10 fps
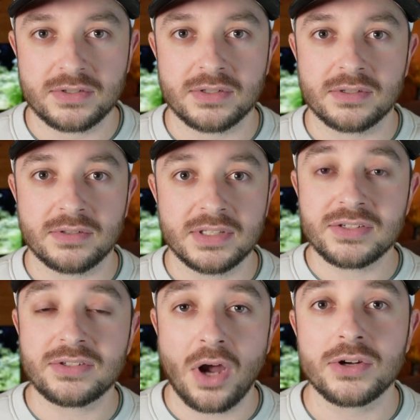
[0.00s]
And
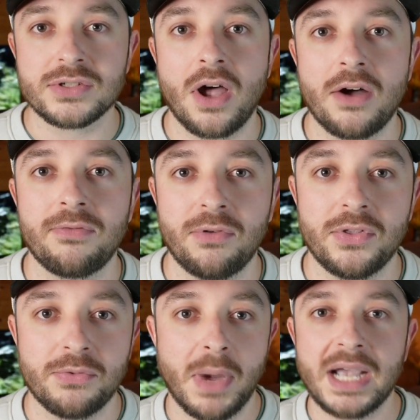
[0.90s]
this starts off
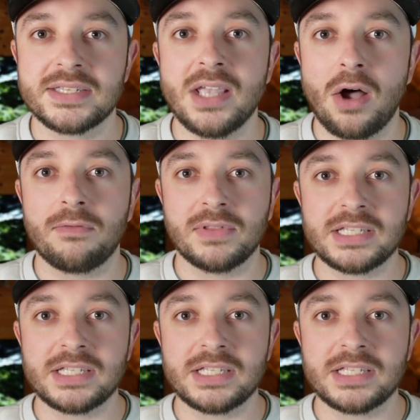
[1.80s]
with myself.